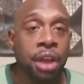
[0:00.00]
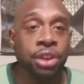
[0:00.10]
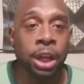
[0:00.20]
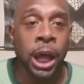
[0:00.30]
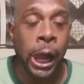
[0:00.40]

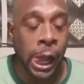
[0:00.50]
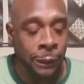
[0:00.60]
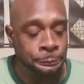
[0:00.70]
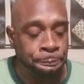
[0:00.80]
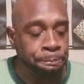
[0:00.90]
So look,
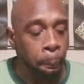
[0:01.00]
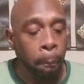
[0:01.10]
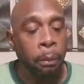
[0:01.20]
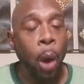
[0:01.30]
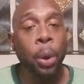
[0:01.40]

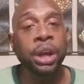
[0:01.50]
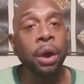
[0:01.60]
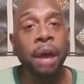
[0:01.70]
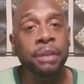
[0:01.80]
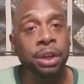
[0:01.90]
we
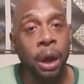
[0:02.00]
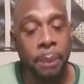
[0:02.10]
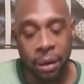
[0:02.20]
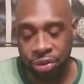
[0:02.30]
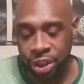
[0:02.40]
don't have an
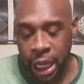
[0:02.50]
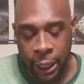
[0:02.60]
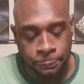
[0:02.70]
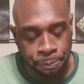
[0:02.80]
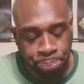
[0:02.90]
adult beverage
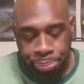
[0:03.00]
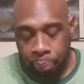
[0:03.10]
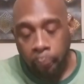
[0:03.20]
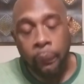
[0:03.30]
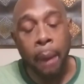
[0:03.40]
today
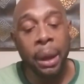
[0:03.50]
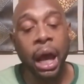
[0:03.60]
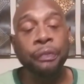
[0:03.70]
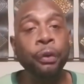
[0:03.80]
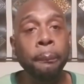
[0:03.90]

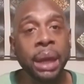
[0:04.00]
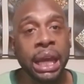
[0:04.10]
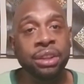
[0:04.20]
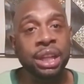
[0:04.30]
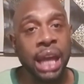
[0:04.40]
because for
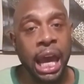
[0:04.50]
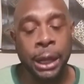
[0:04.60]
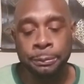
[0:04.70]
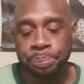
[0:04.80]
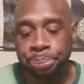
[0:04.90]
me
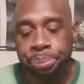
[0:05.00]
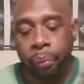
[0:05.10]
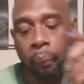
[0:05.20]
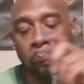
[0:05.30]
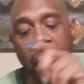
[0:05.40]
today
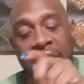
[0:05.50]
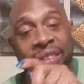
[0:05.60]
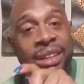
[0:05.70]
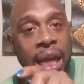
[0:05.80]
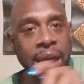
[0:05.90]

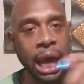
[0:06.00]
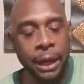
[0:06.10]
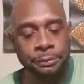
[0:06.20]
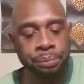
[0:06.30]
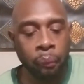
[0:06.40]
is Sunday.